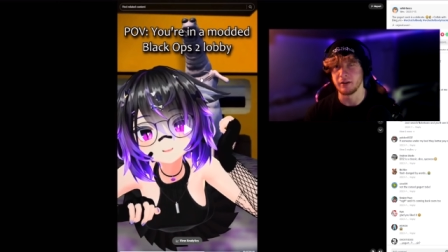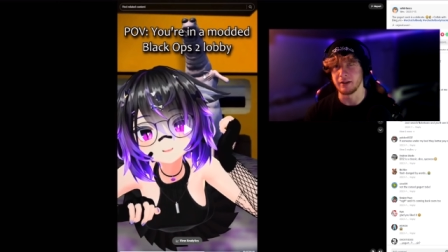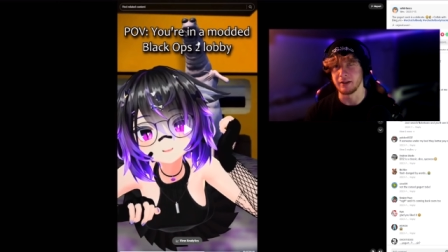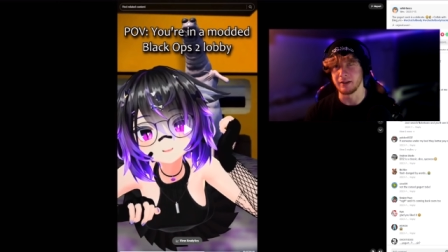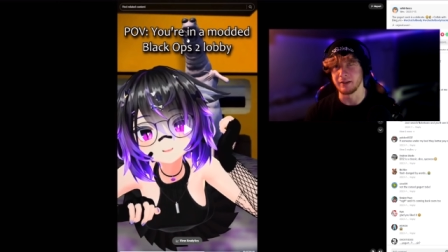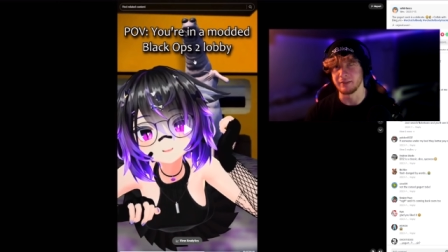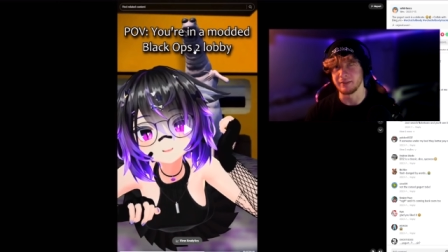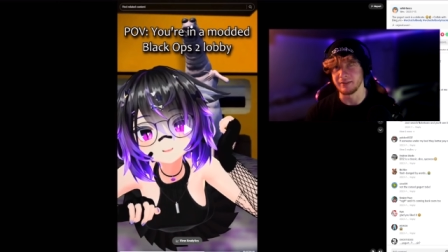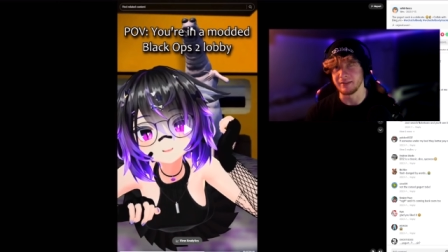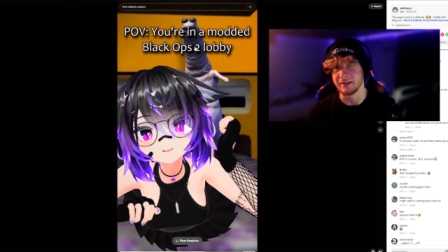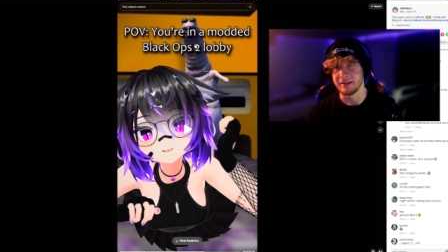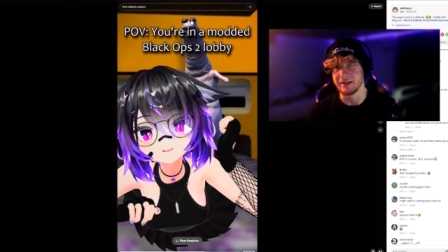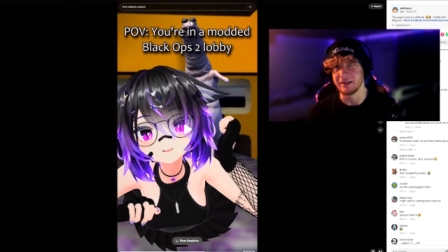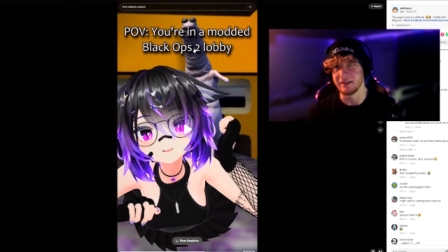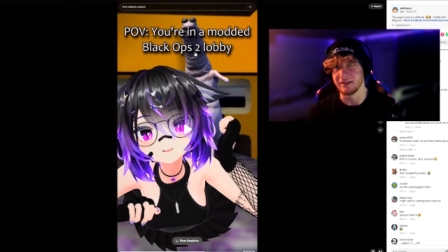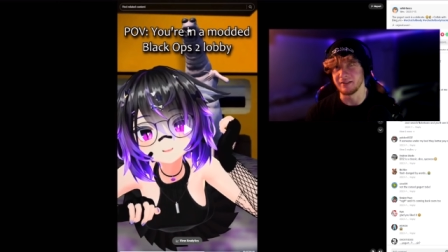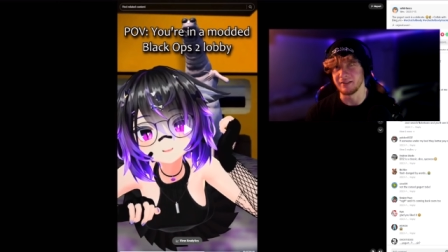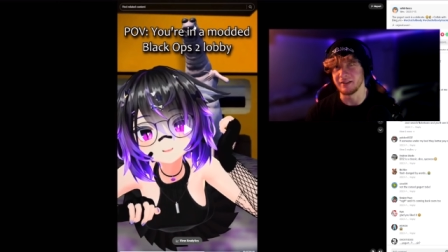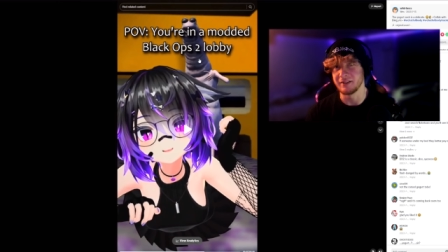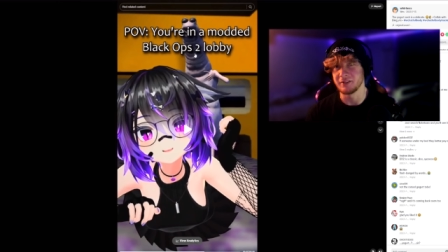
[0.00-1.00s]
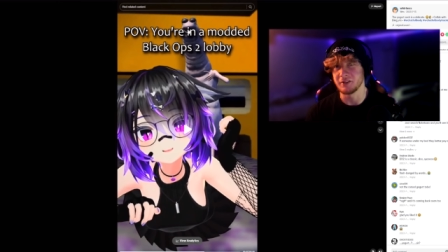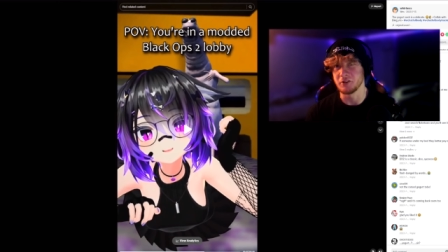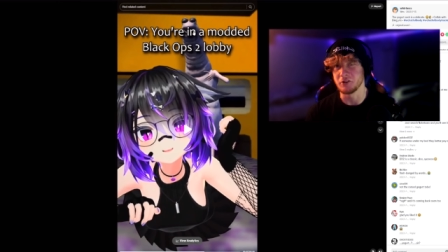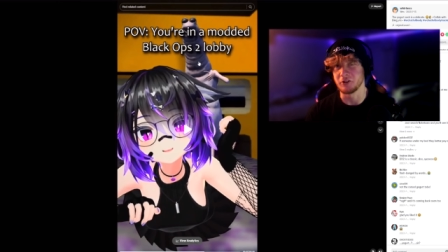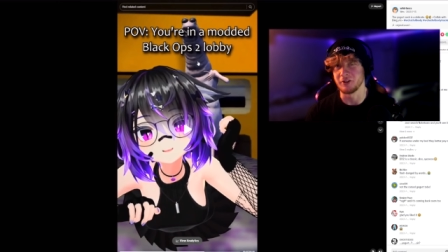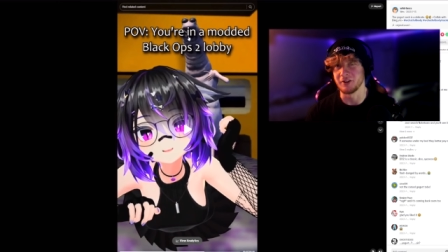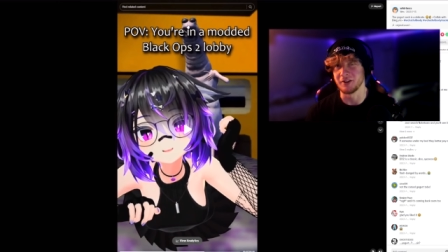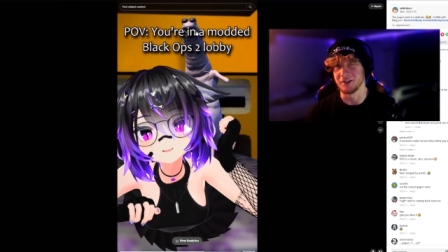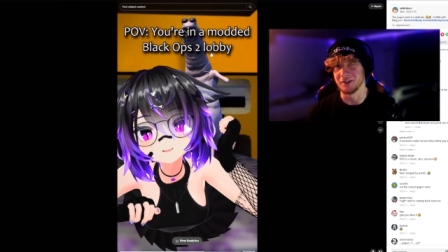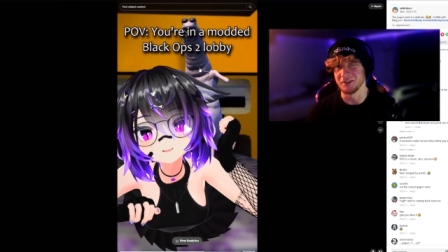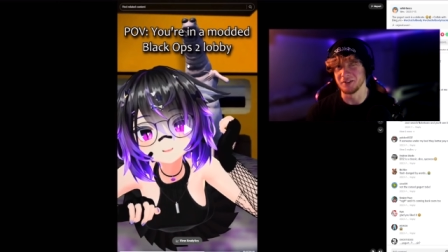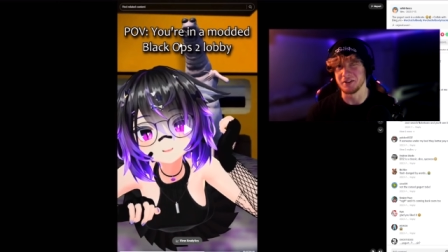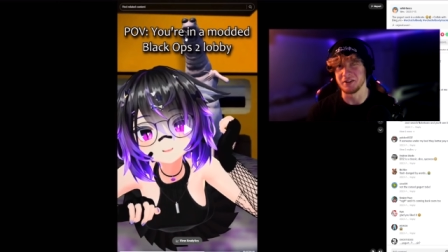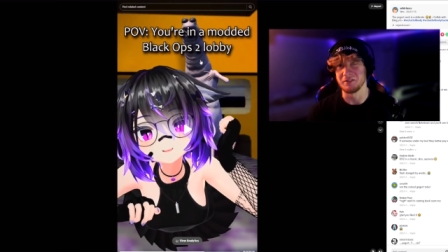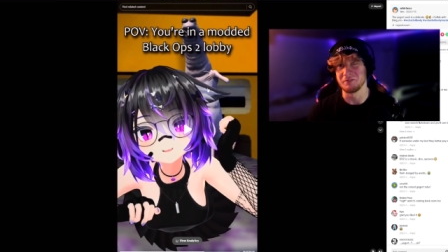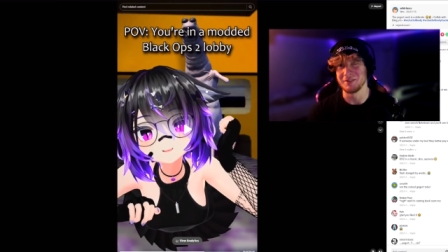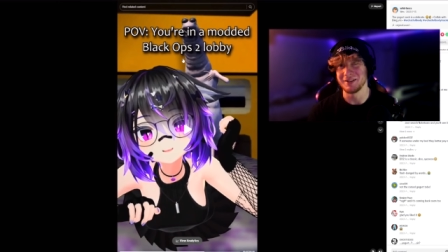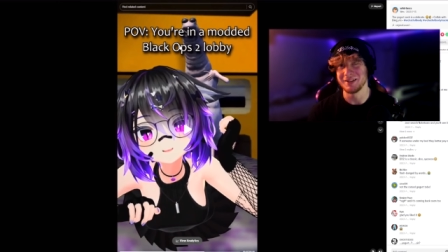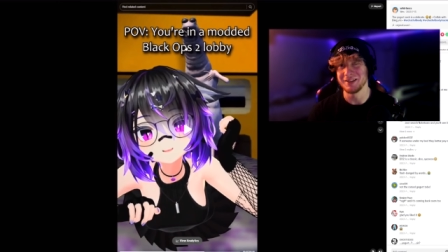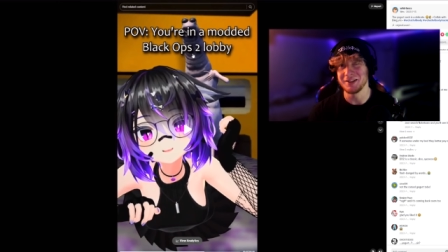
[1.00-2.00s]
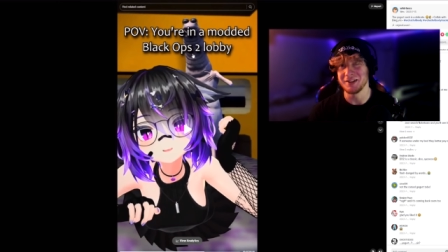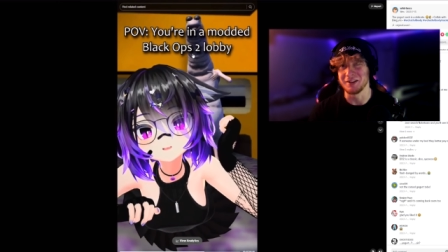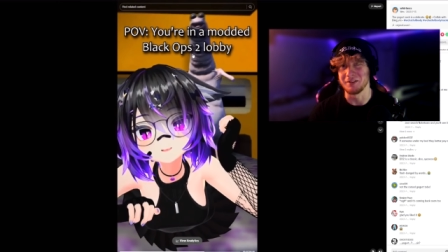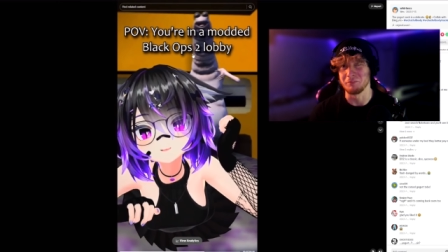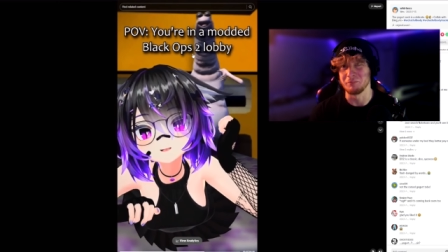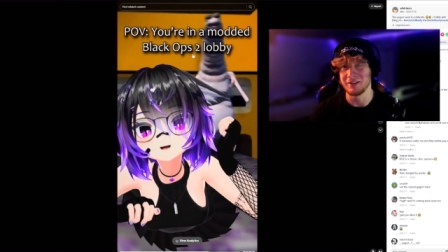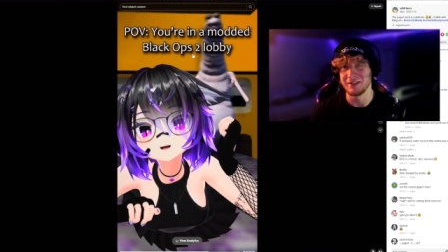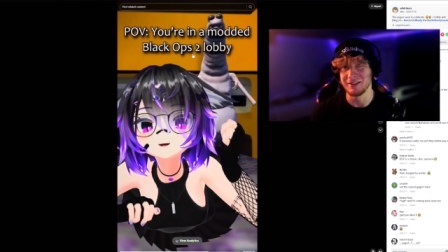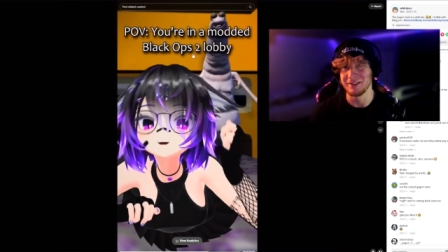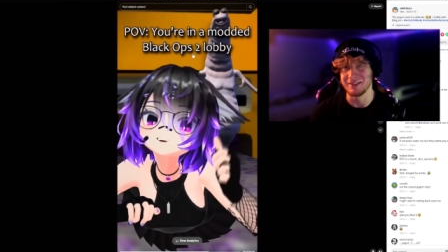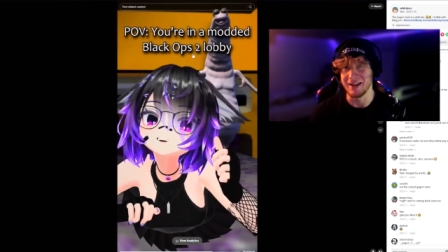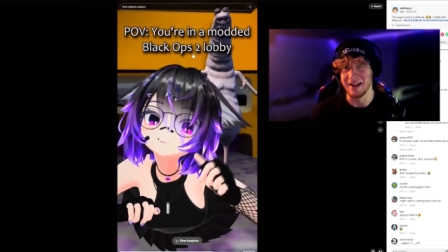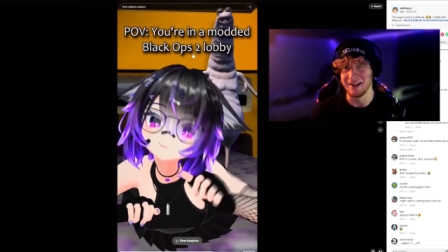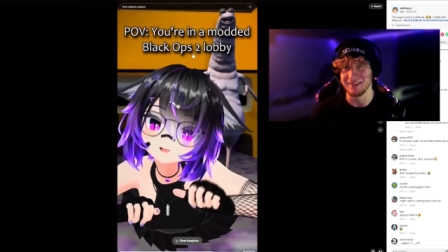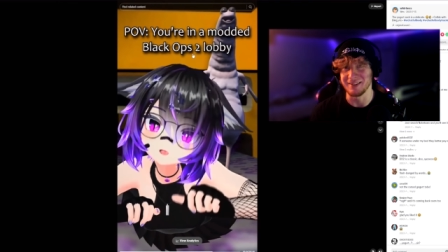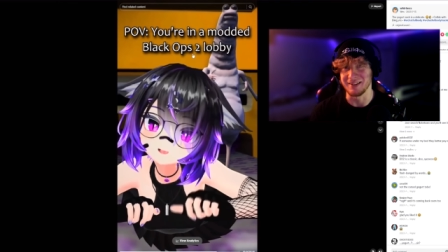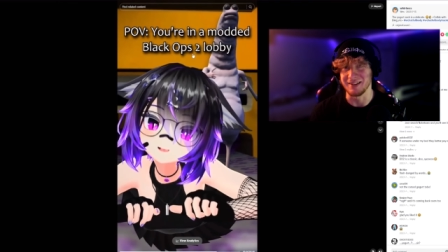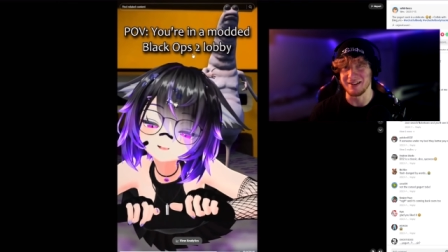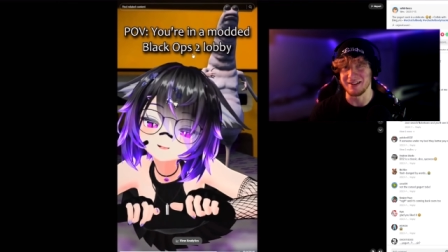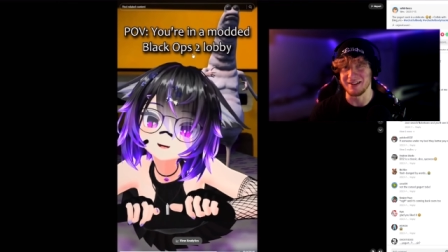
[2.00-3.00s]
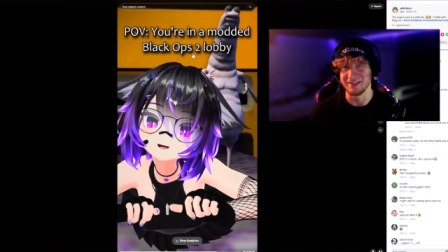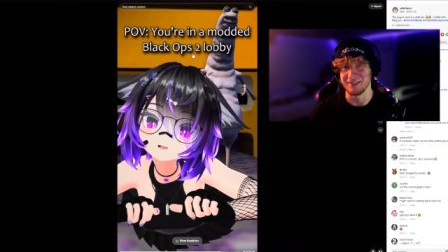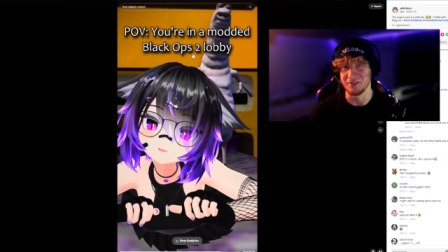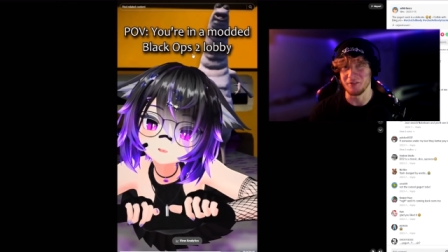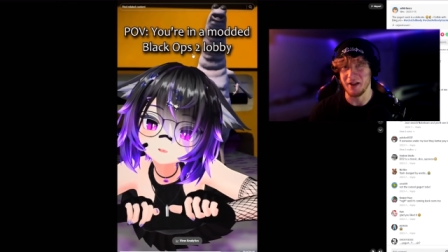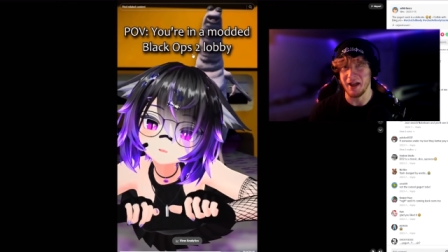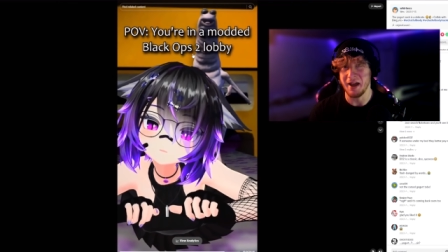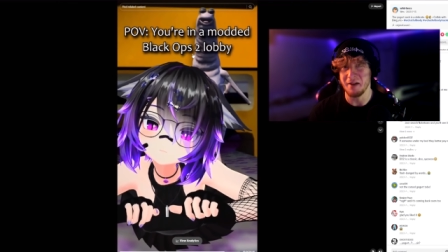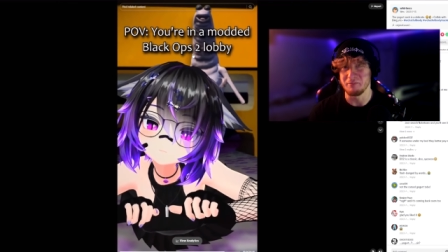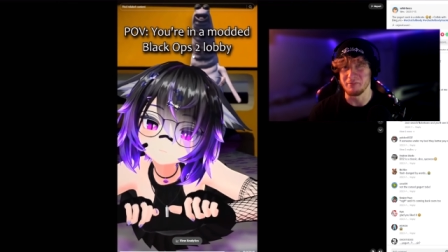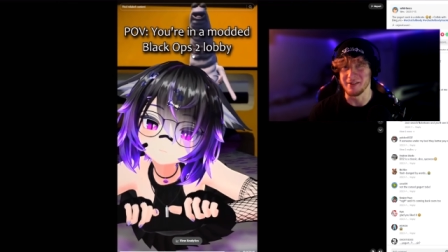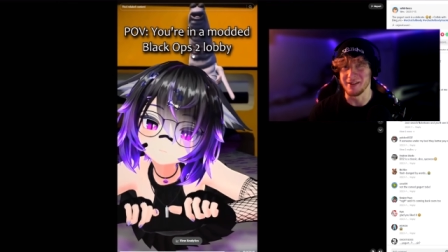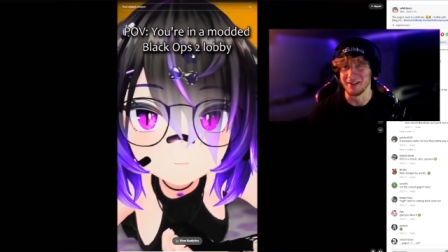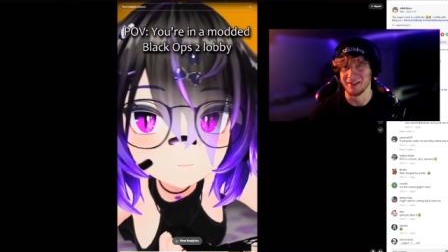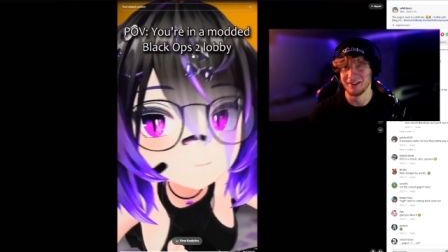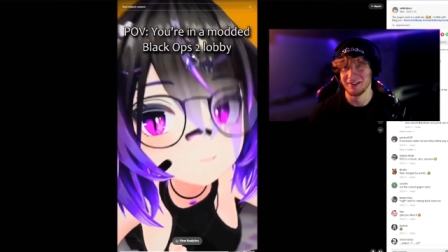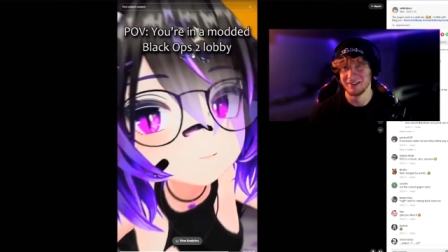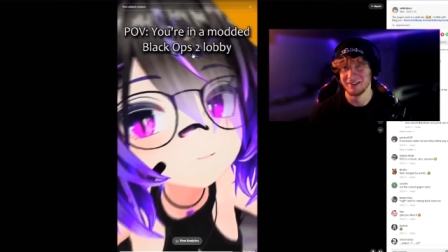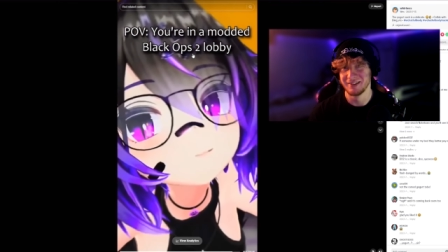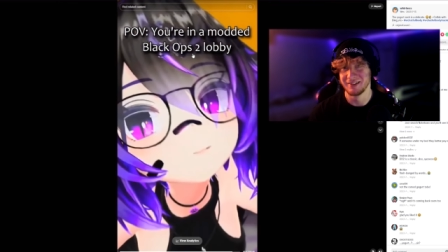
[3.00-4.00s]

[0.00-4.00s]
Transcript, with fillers: And he, this little critter, look at him. He, look at him. He's dancing. He's so happy.